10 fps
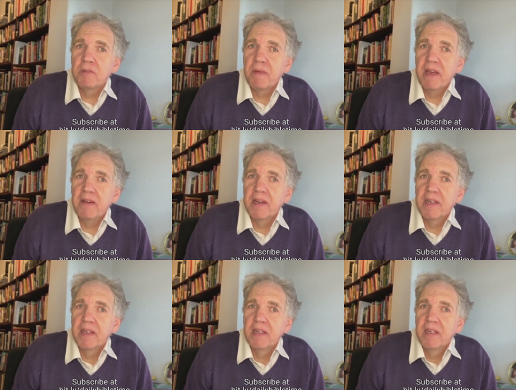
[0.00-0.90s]
power.
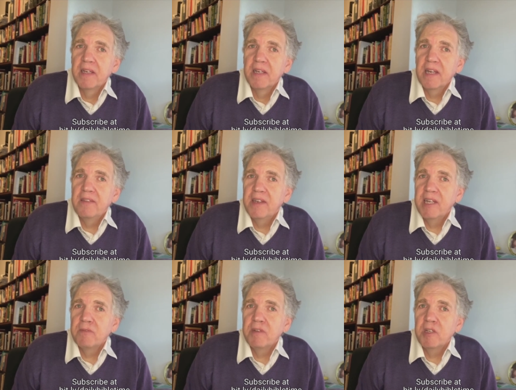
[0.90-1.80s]
And that
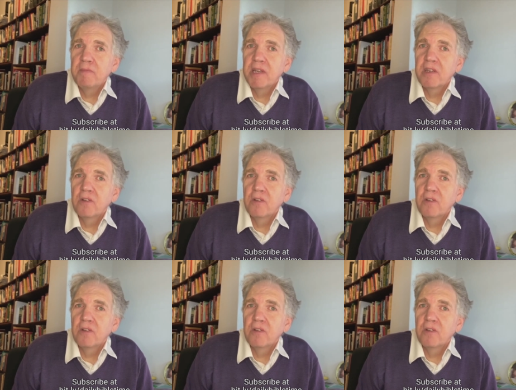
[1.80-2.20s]
as we speak,